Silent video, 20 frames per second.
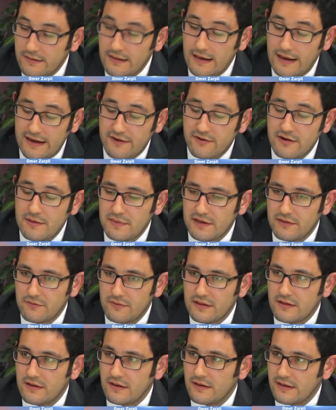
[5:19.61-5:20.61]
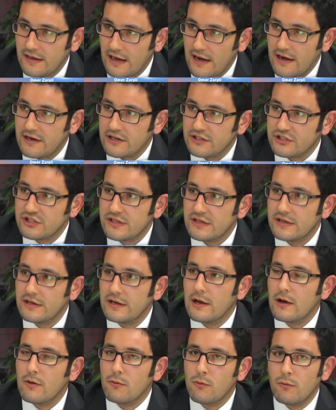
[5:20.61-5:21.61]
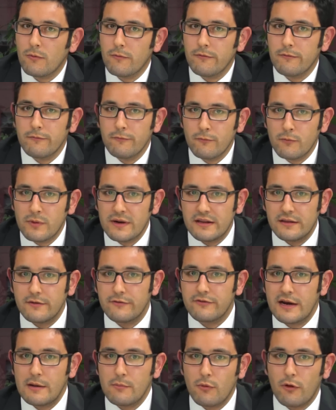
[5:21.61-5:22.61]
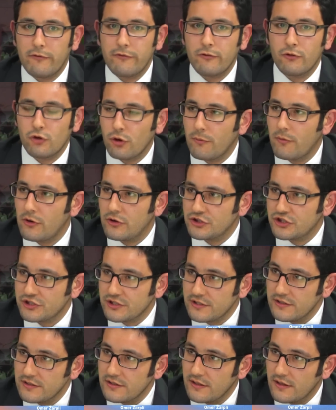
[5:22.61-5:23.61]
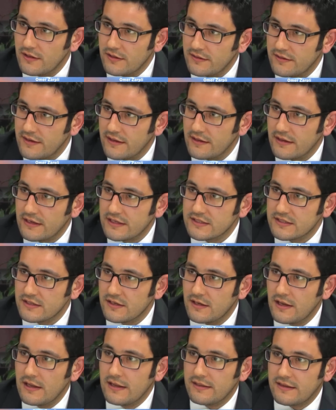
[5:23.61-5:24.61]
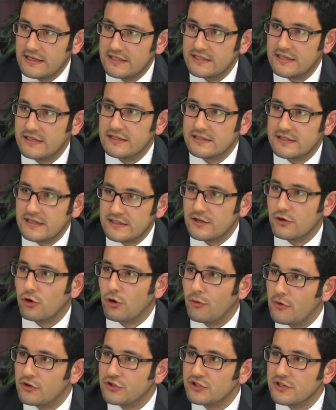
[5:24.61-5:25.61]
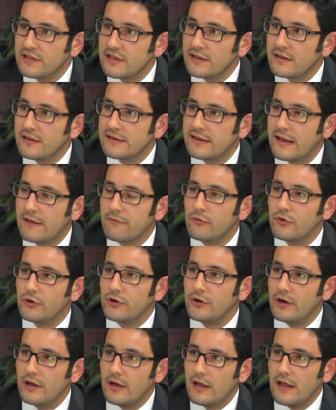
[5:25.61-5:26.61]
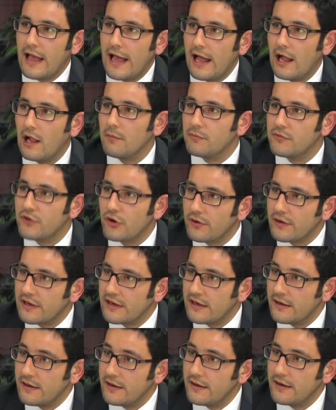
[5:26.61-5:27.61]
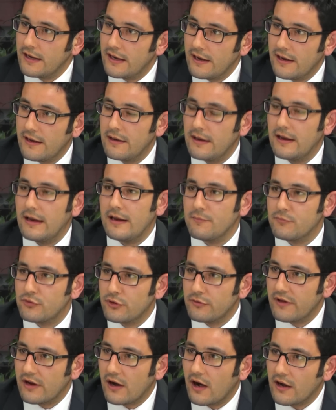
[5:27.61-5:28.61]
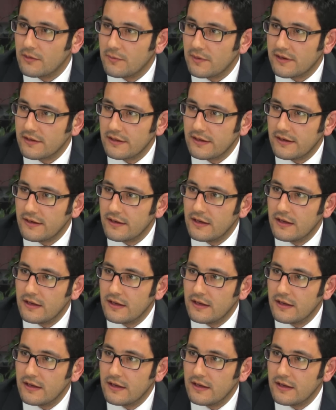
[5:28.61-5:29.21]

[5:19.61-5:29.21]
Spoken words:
agreement with the KRG within the frame of commercial dealings. They see this as a commercial dealing that would help Turkey improve economically.